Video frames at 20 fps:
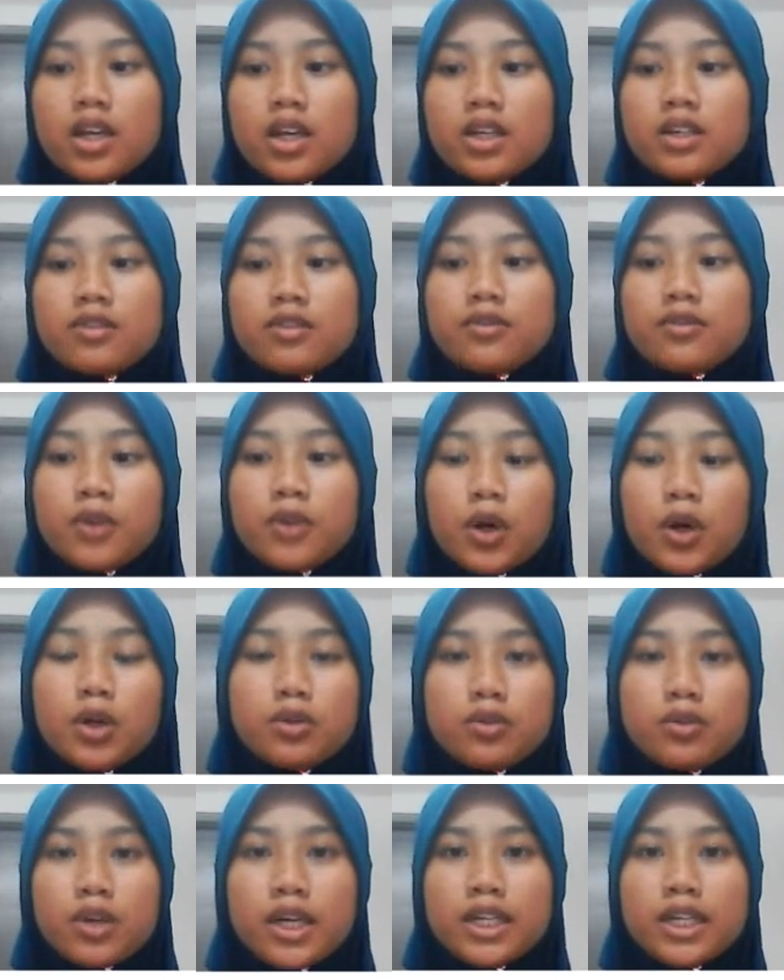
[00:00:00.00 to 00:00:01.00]
The
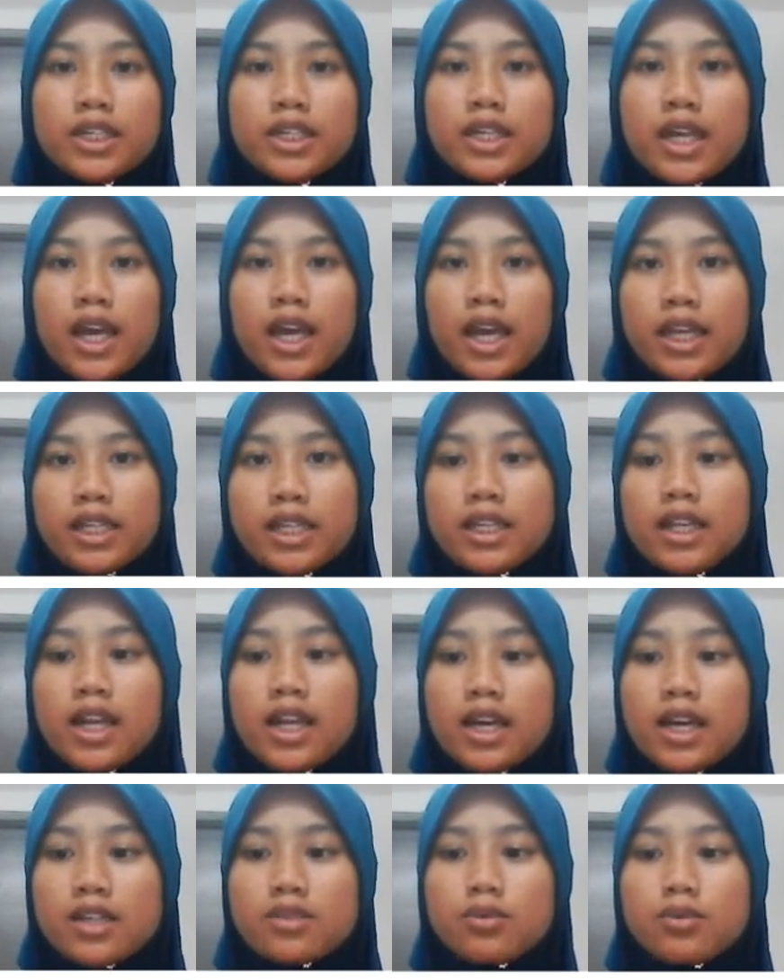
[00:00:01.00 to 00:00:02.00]
fourth one and the
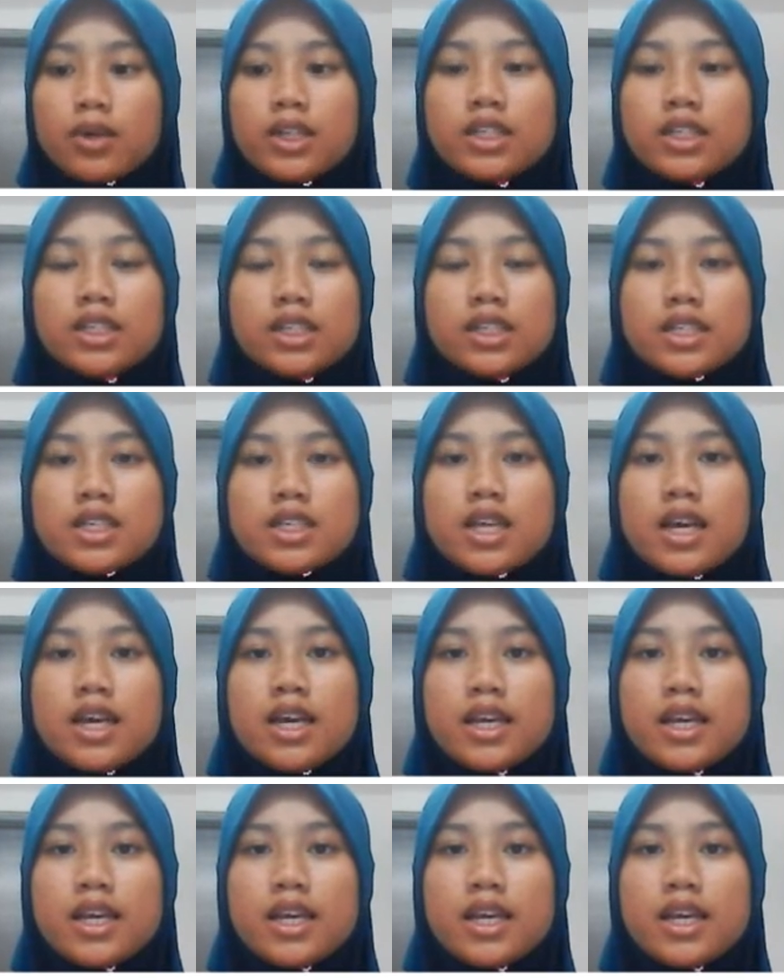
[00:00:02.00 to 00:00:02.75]
last one is